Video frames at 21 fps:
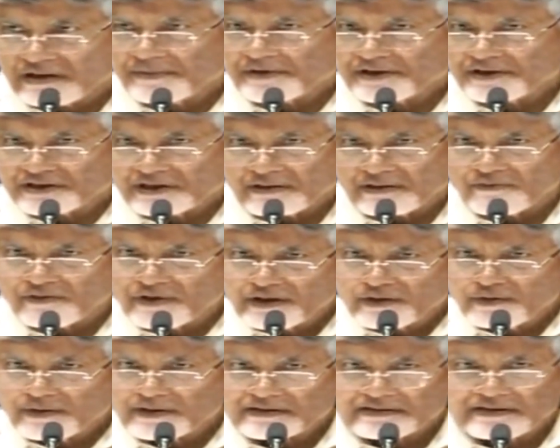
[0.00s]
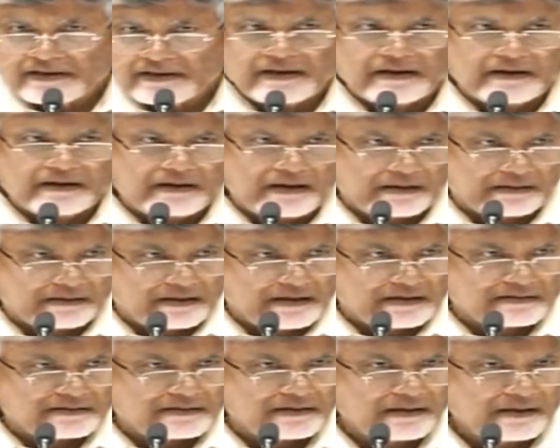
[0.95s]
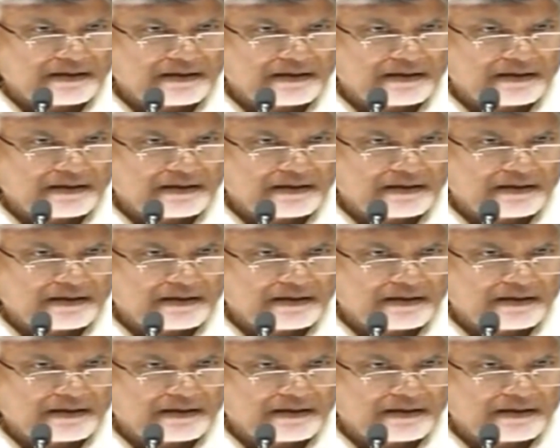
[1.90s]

Commission, why you are saying like this?